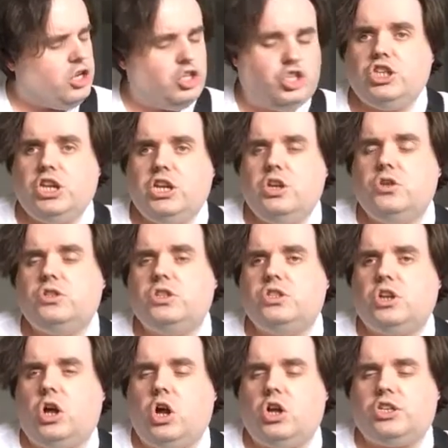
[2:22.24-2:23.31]
G uses
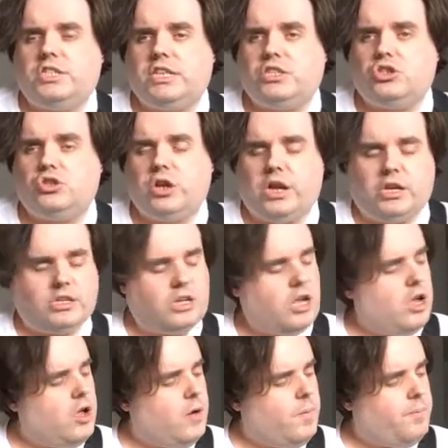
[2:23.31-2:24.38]
all 6 strings,
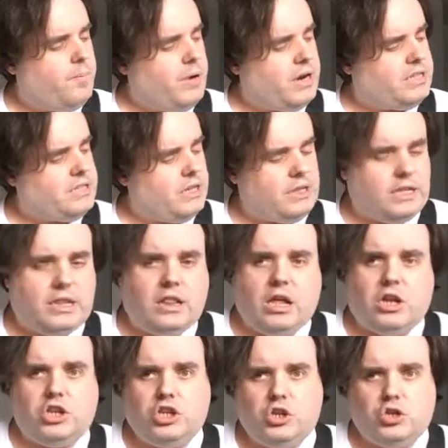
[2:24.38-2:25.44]
but it's a little
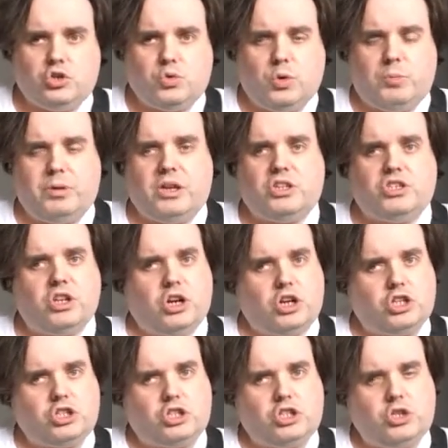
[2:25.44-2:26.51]
unusual because there
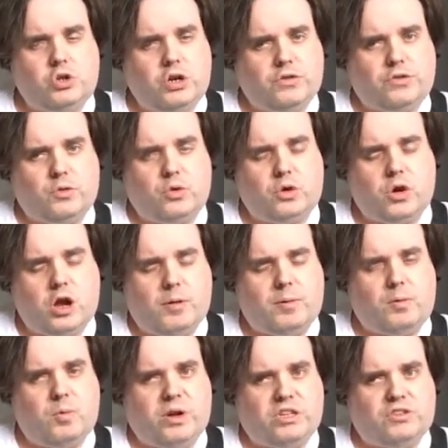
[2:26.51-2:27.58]
are 2 different
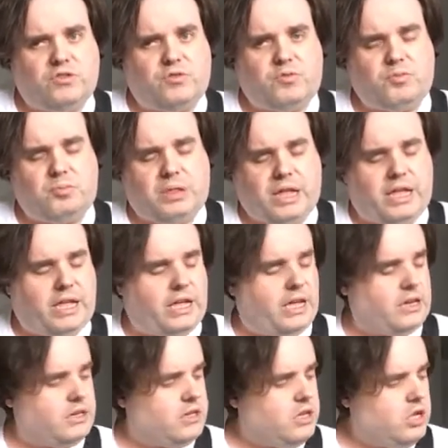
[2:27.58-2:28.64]
common ways of playing it.